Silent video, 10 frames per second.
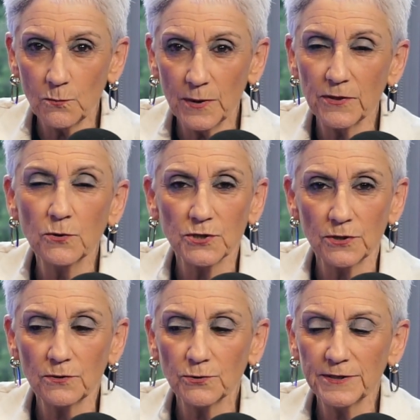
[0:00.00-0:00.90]
with your
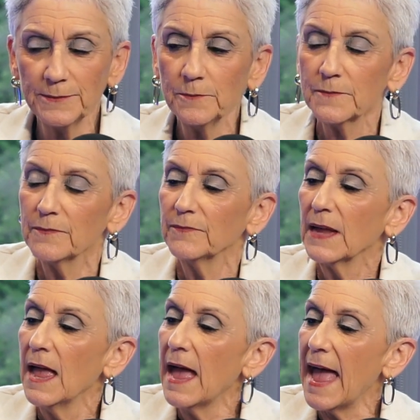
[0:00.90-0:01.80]
children.
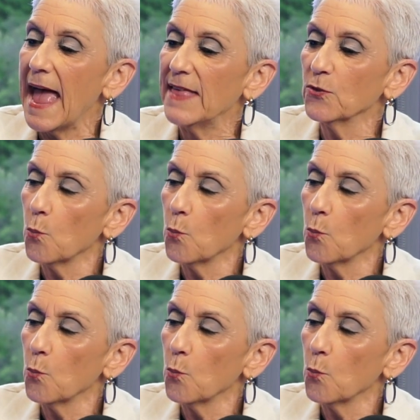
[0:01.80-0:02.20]
And the